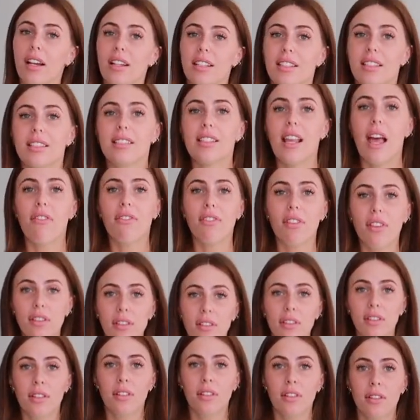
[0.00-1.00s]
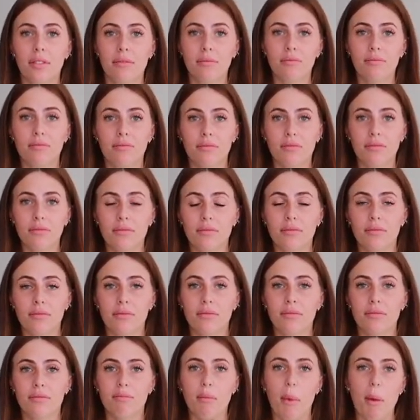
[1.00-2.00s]
7,
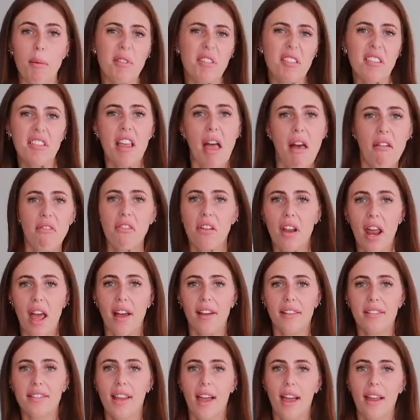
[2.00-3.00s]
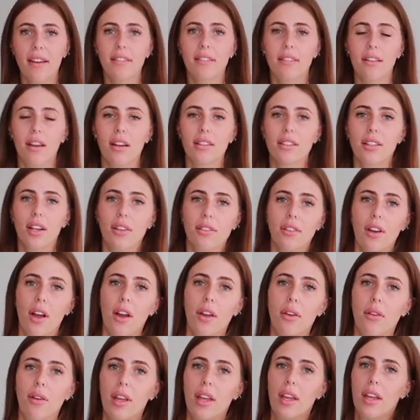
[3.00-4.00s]
maybe 7 out of 10, I don't
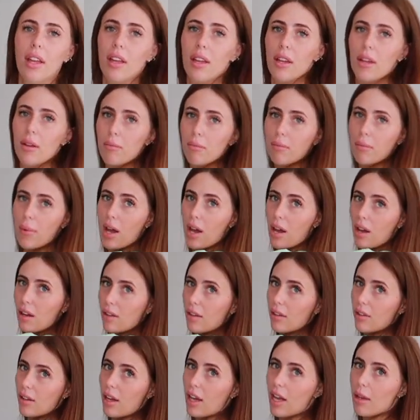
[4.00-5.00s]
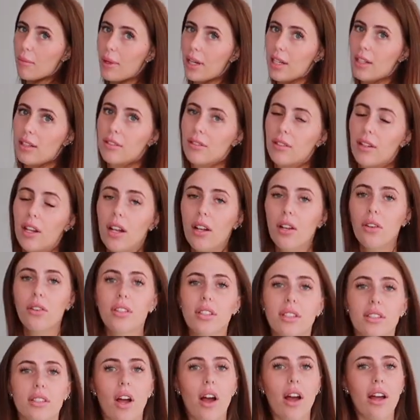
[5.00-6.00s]
know. But I mean, it
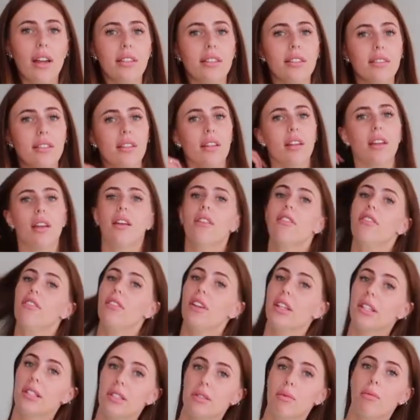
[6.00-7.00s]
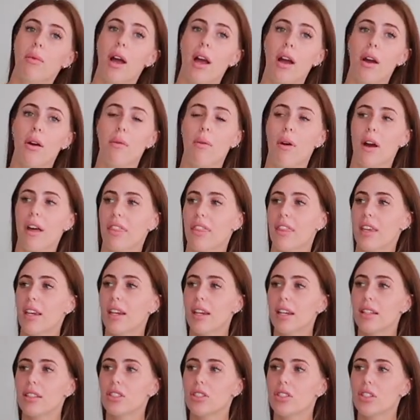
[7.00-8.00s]
looks nice, it fits well. I
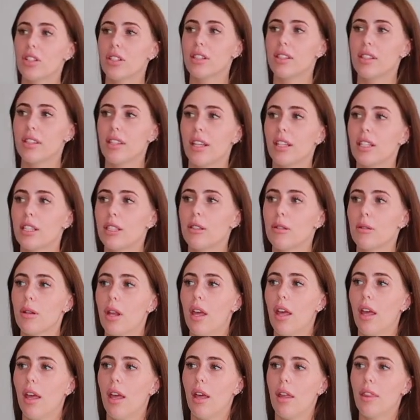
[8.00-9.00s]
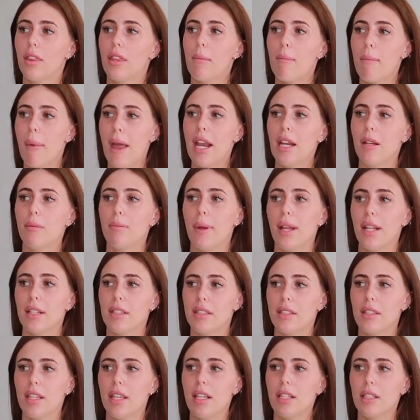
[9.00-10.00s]
think it's just this, the main
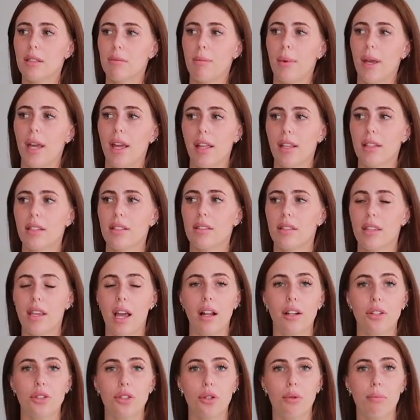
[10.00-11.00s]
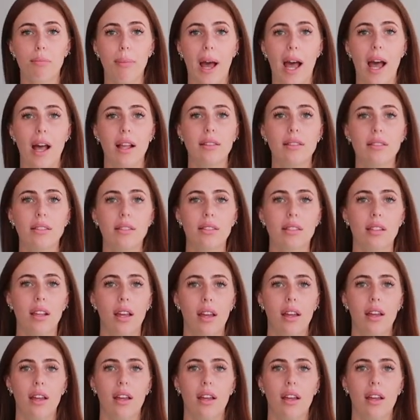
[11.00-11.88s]
bits, these bits, the actual bands,